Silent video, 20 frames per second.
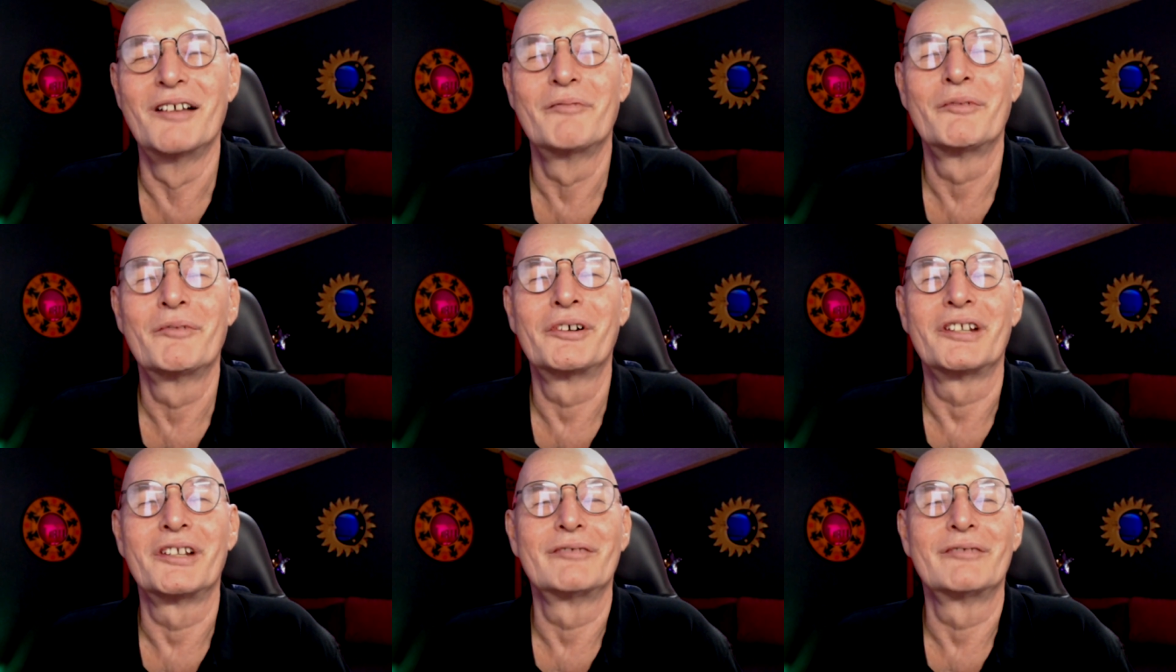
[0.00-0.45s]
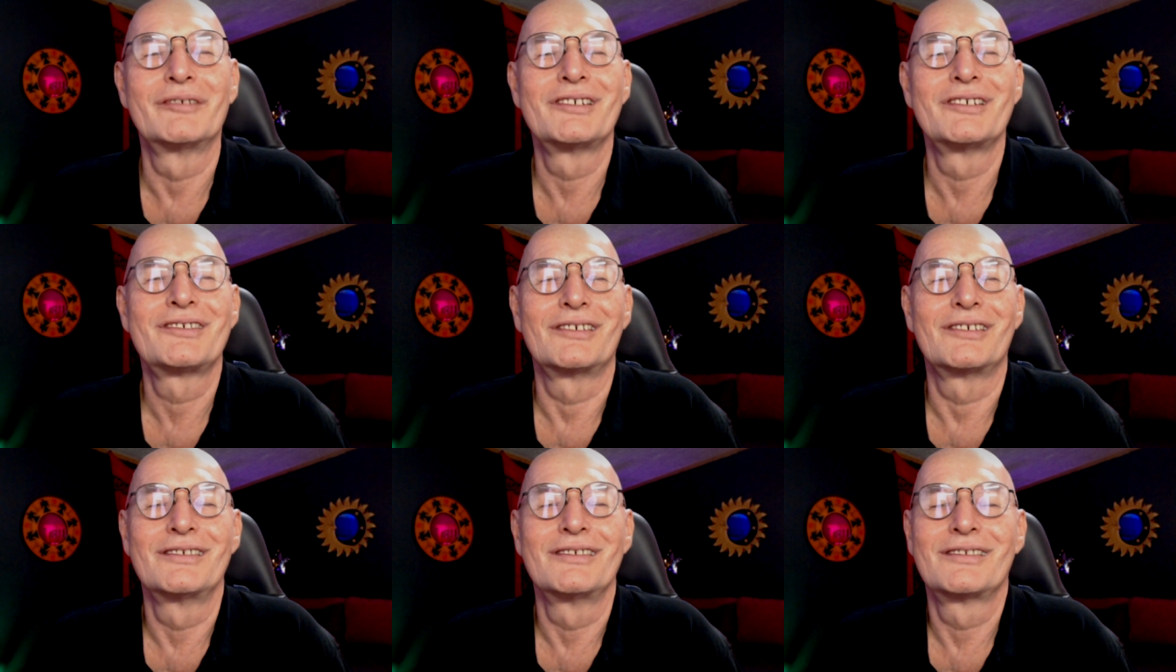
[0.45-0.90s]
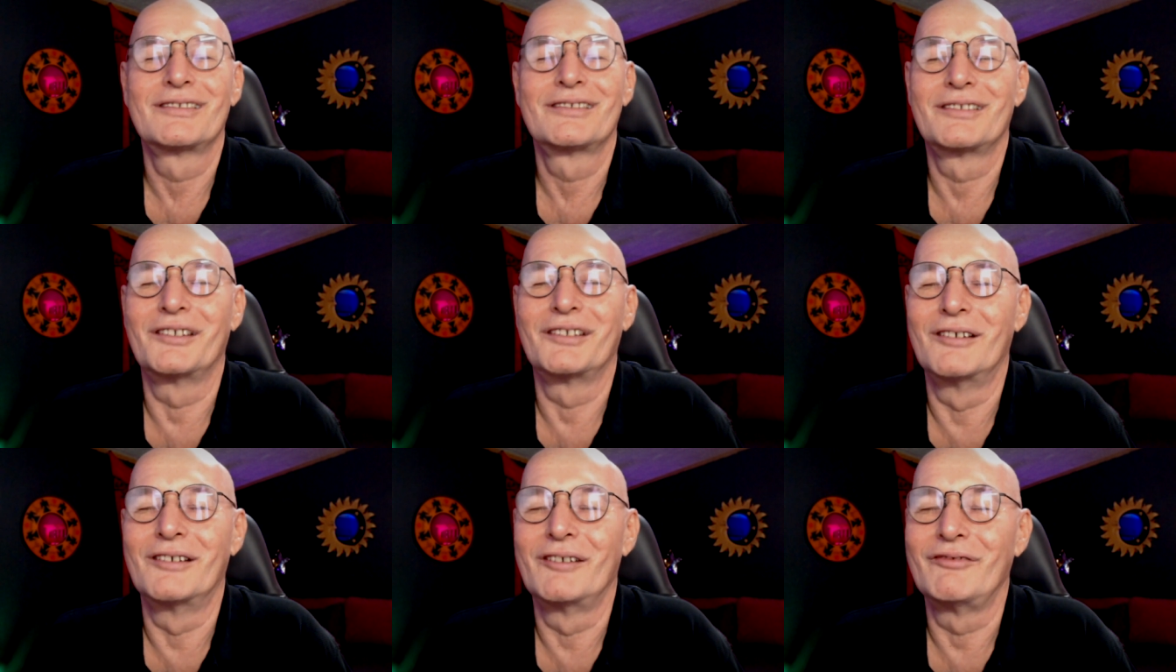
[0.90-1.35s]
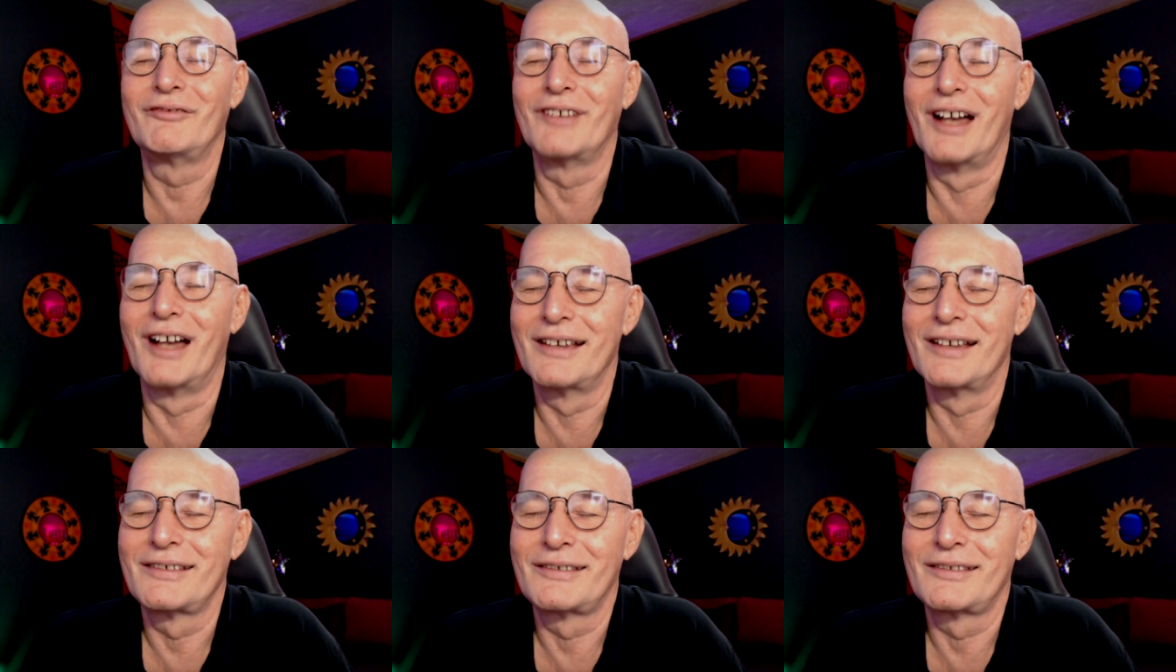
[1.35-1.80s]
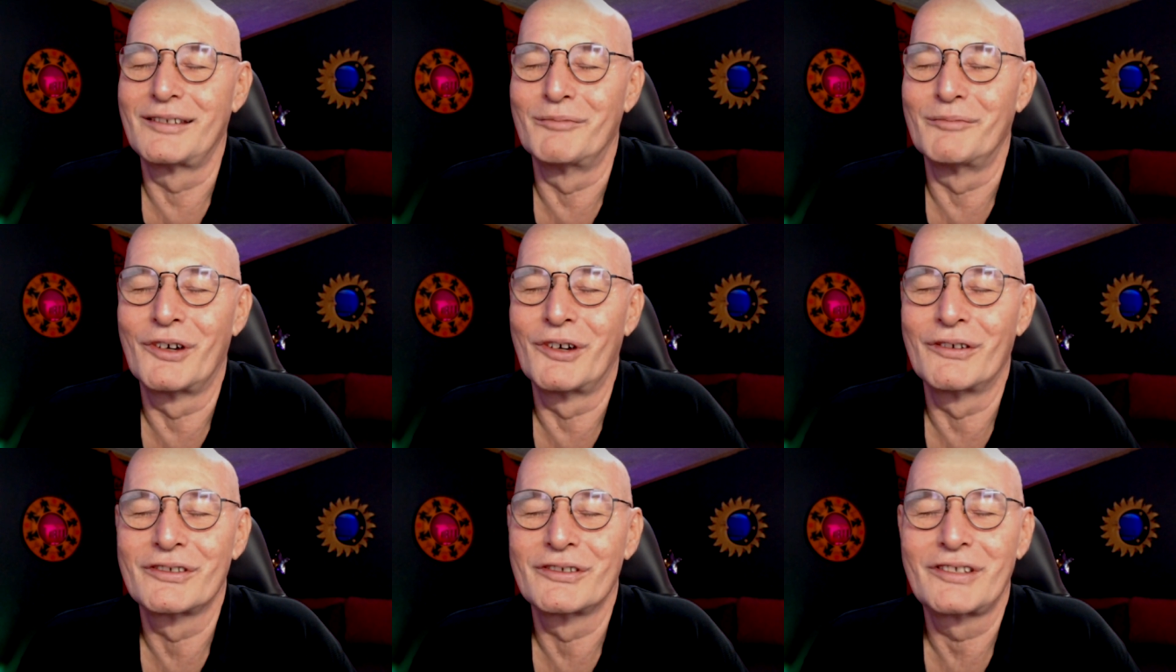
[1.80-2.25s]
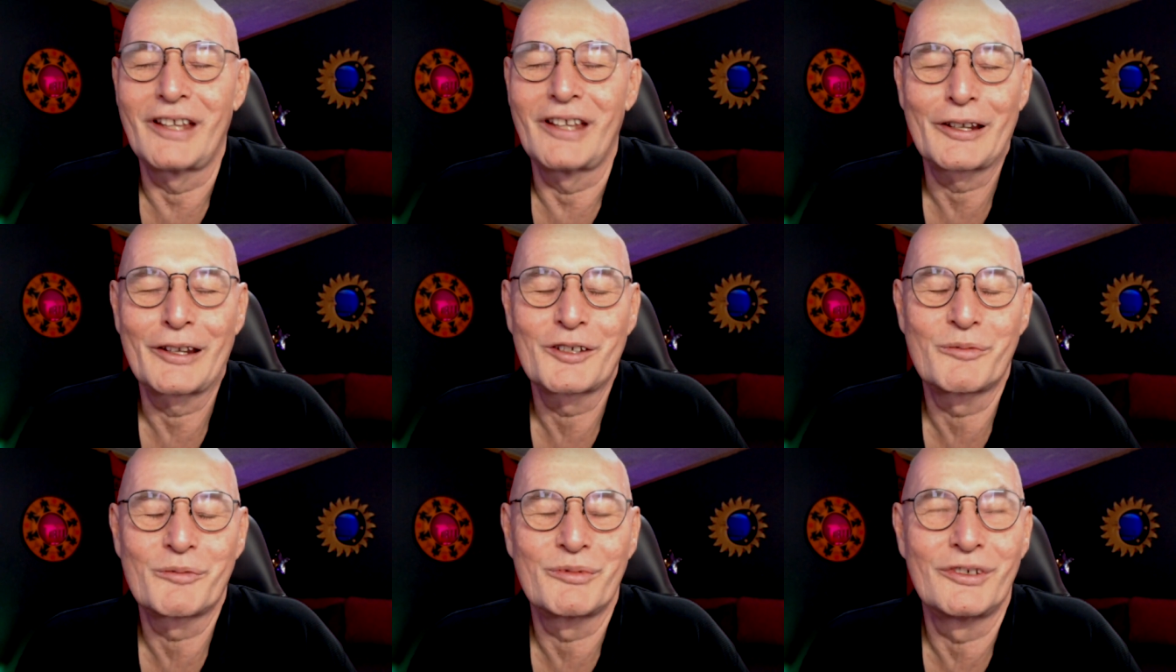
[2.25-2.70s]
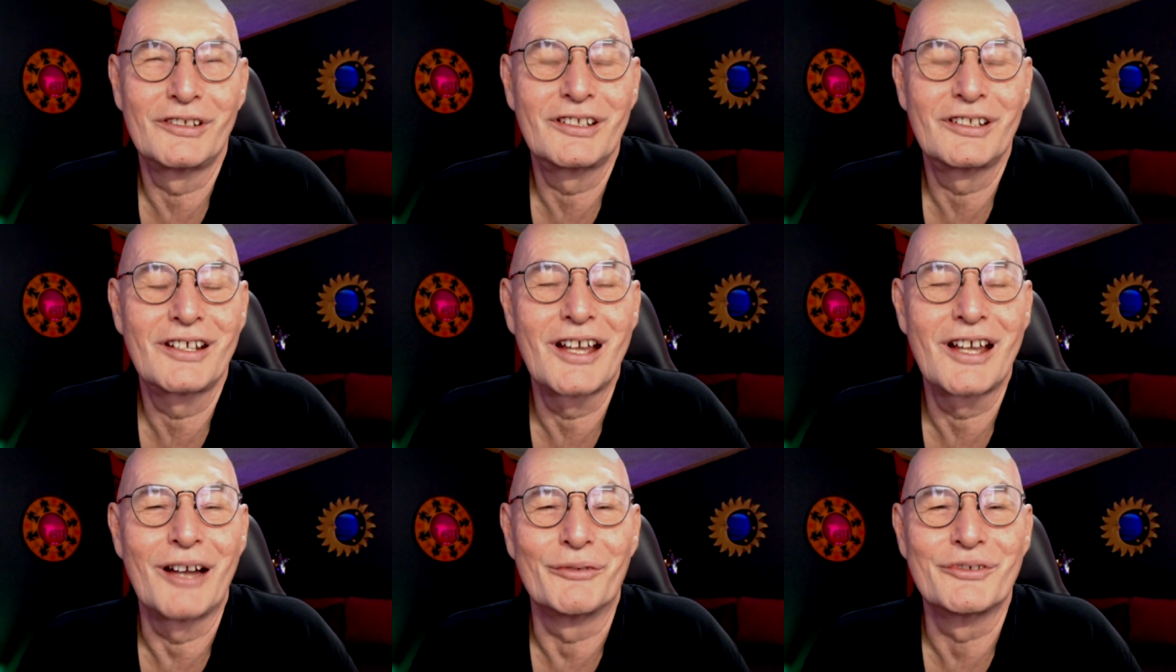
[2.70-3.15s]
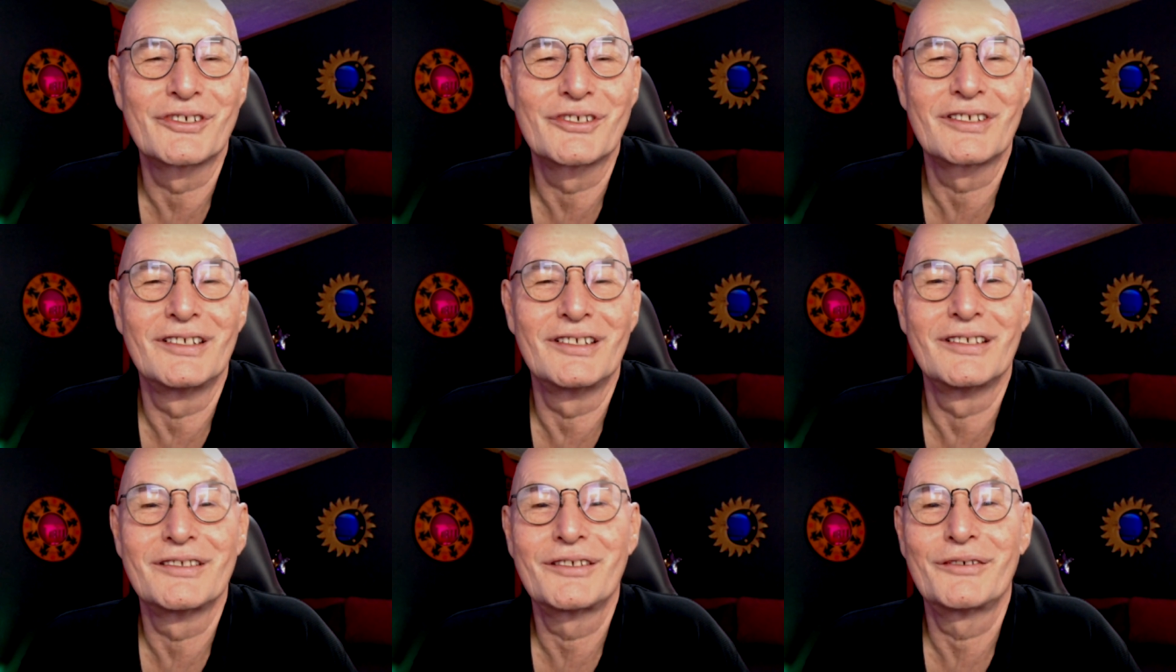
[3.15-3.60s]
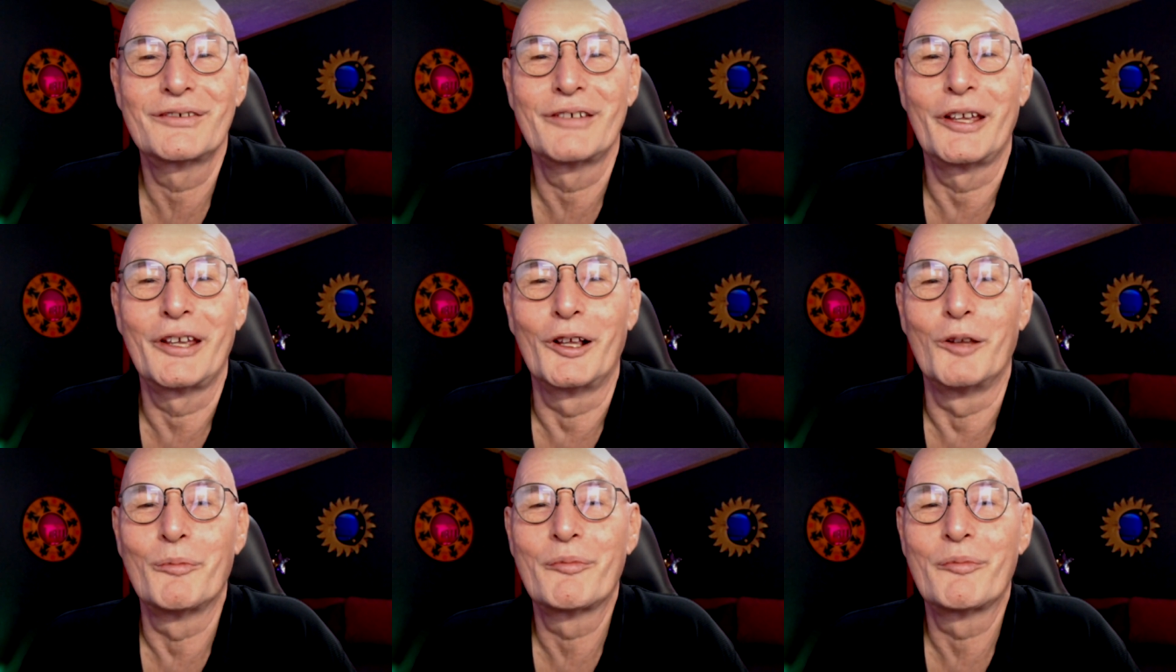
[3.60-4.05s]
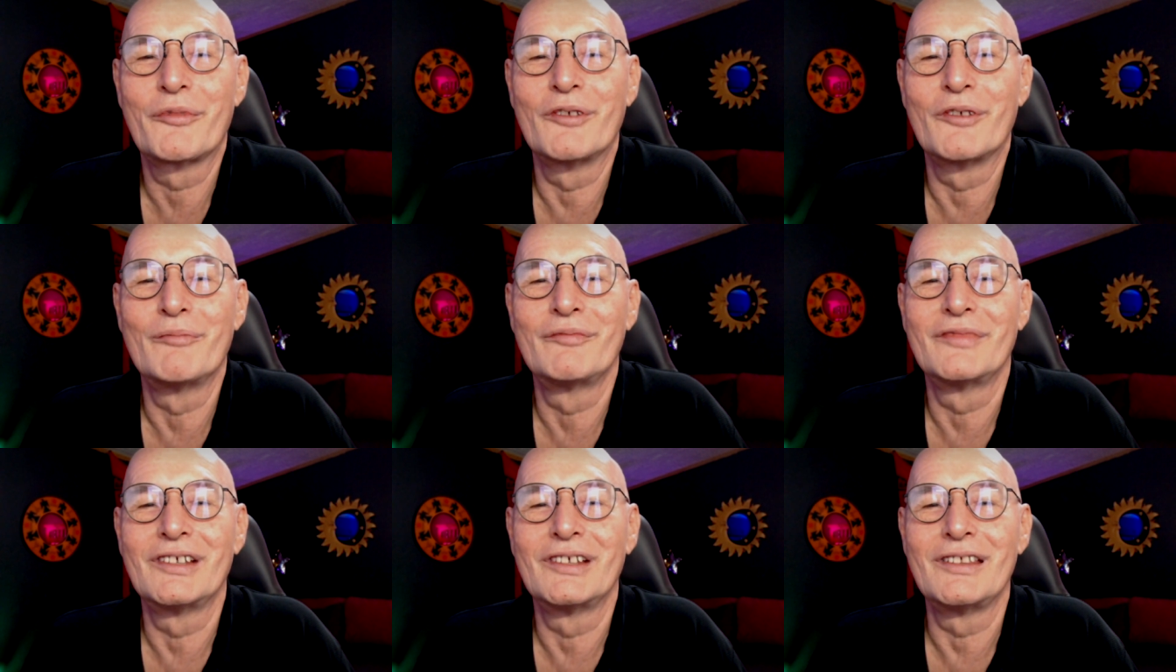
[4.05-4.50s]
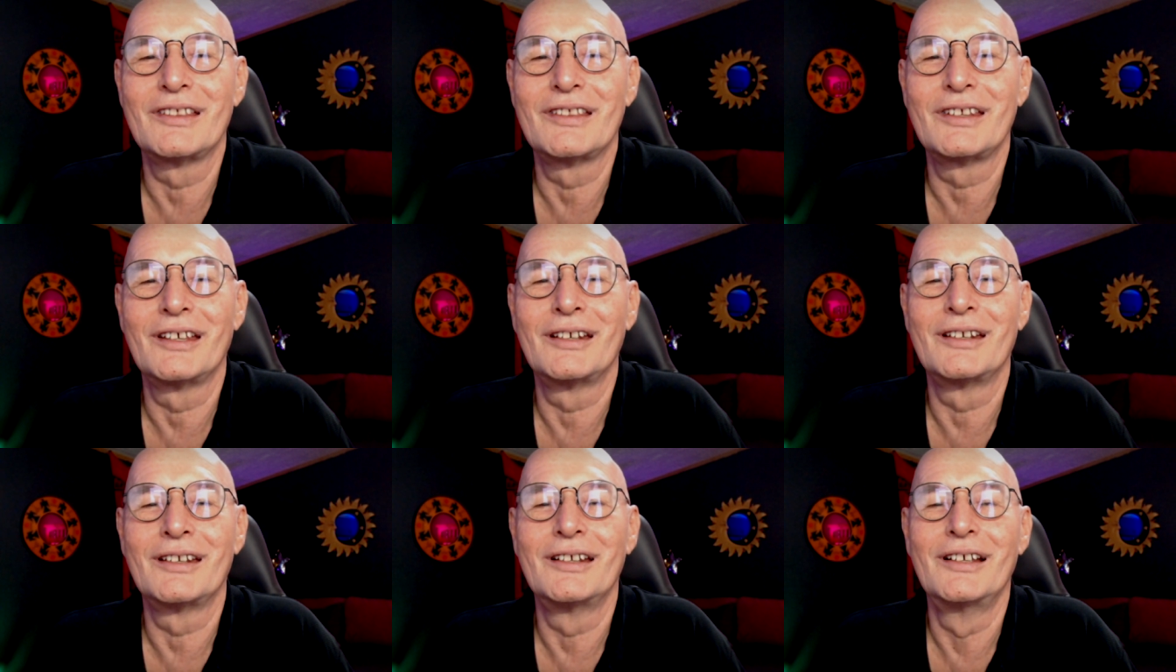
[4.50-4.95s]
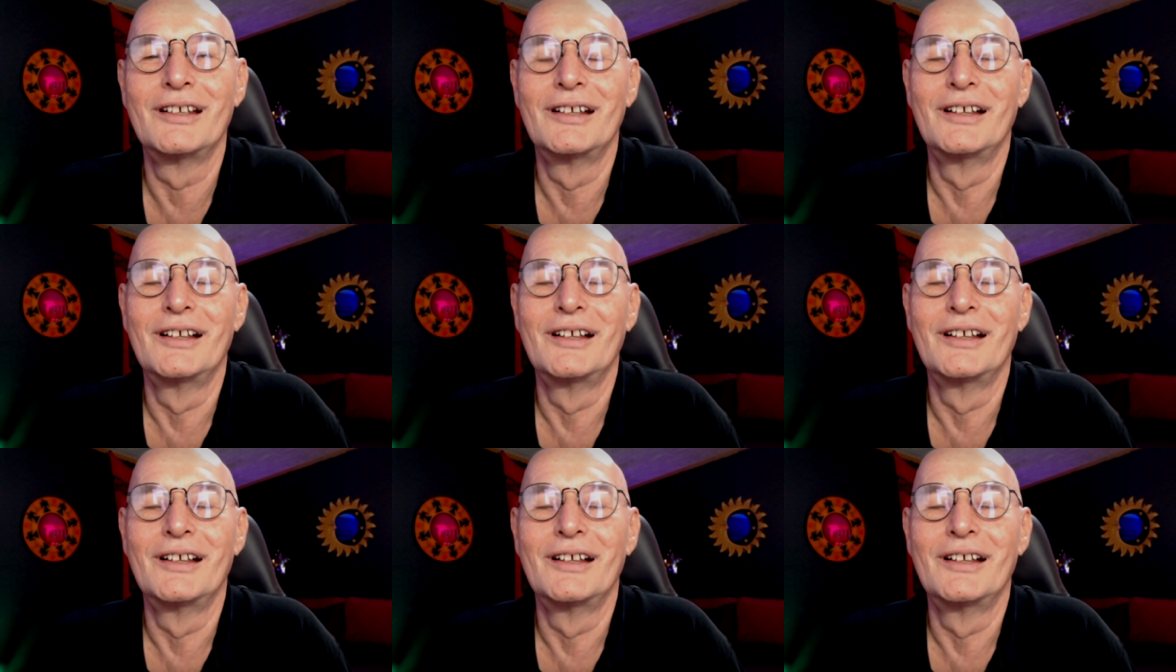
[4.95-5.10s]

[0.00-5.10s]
Whatever it is, you know, we ask the most expert counselor to help them and then